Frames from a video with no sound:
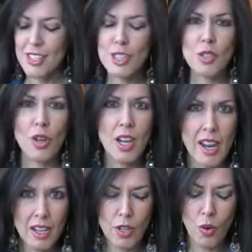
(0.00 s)

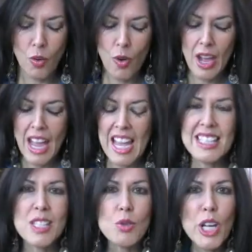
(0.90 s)
Solerno.
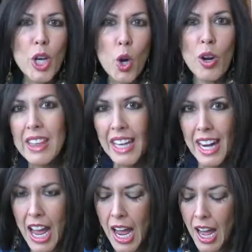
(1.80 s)
Este es un licor de
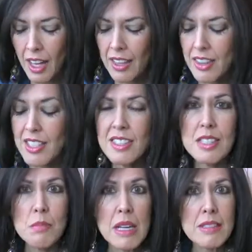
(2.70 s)
naranja. This
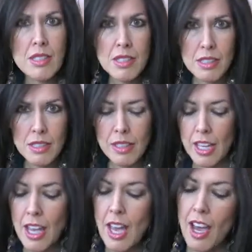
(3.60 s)
is made in
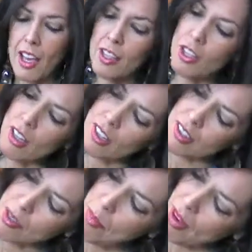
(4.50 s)
Sicily. And look,
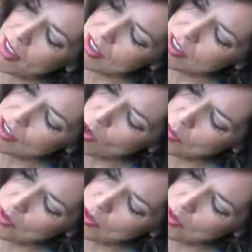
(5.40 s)
the bottle is so